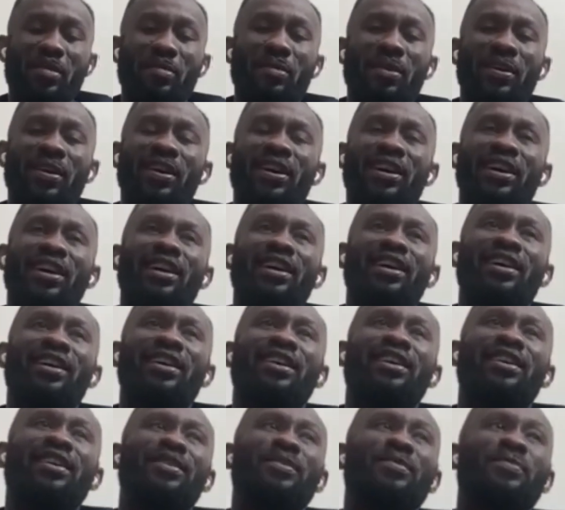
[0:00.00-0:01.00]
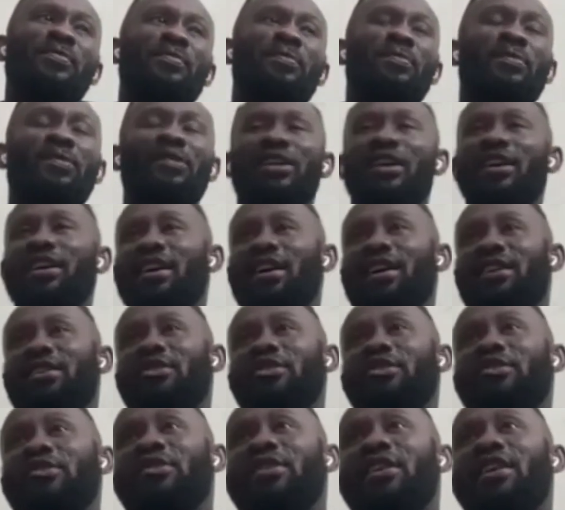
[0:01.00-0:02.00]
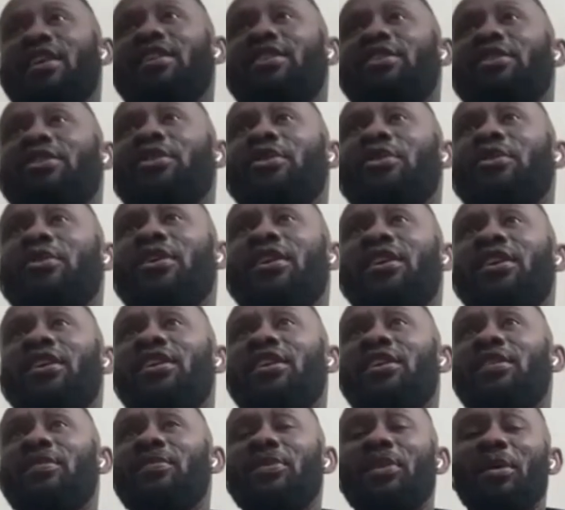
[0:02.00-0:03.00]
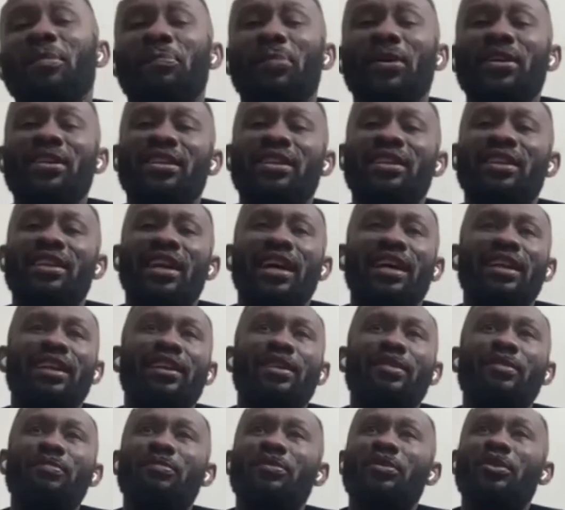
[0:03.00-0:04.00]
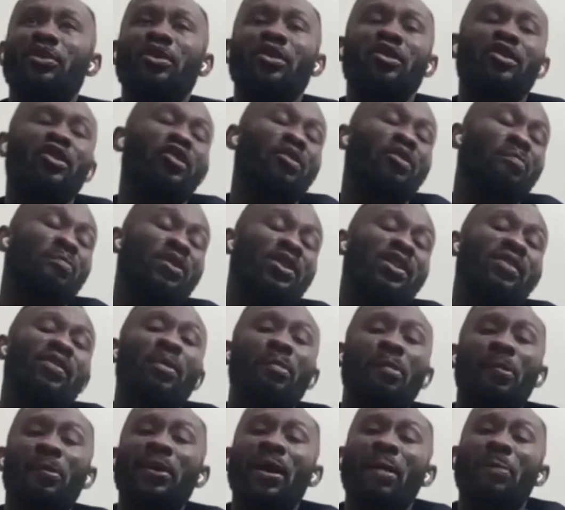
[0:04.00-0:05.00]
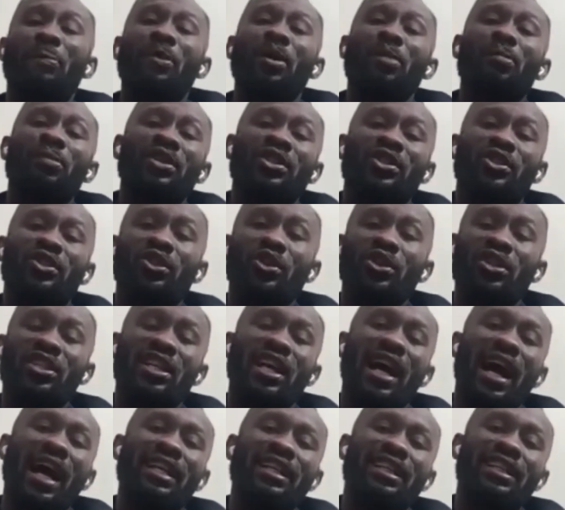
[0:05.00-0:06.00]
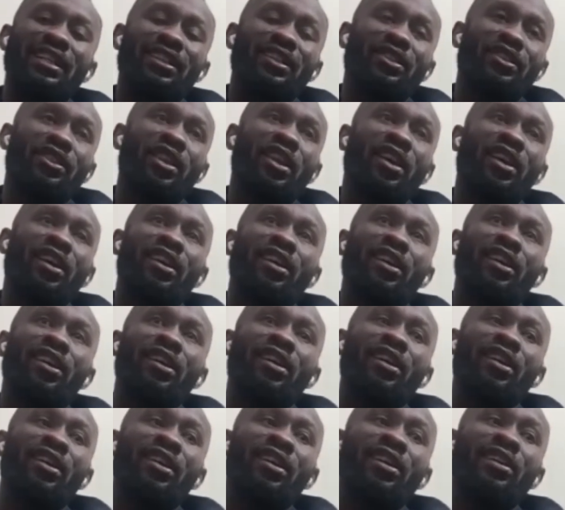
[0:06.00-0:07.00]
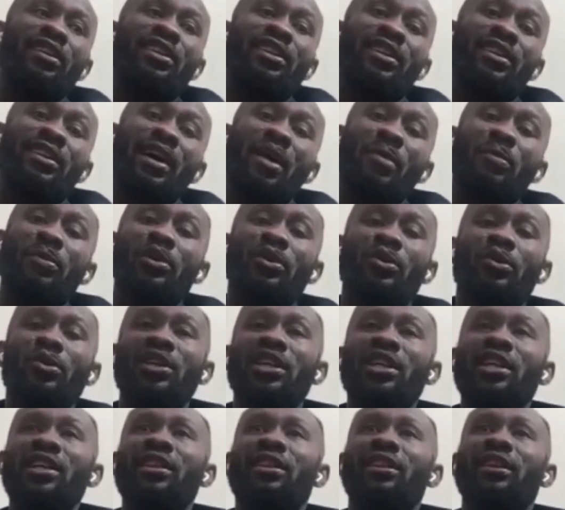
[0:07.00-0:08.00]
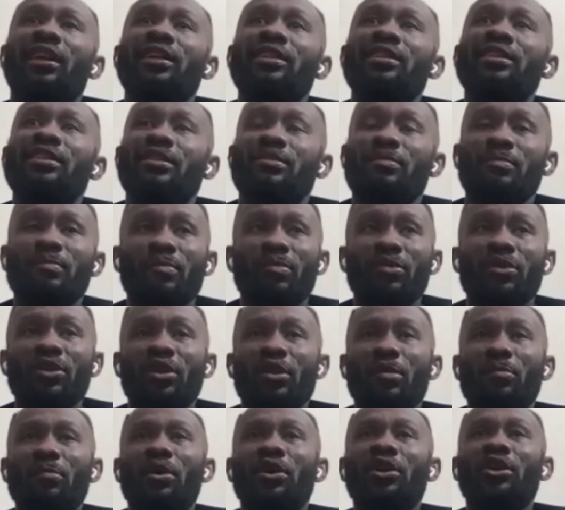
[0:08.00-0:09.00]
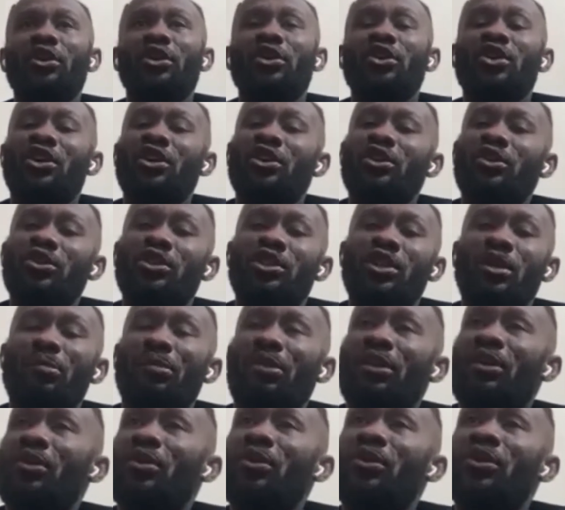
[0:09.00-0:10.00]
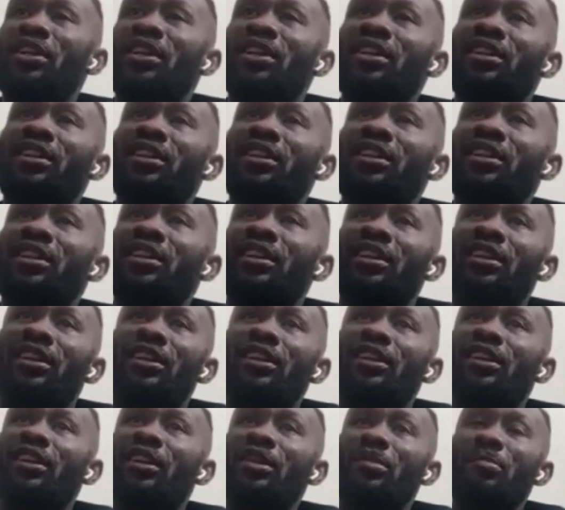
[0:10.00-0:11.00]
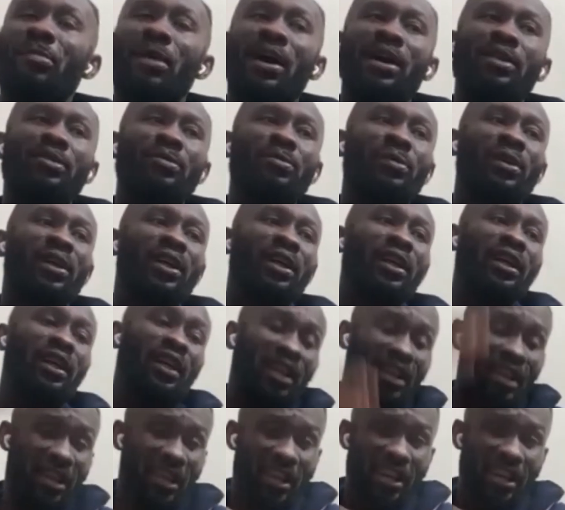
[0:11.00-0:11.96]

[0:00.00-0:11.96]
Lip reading: I know the person that most of the people that promised those cash, they did that with good intent. But you know, you can do something good in a bad way.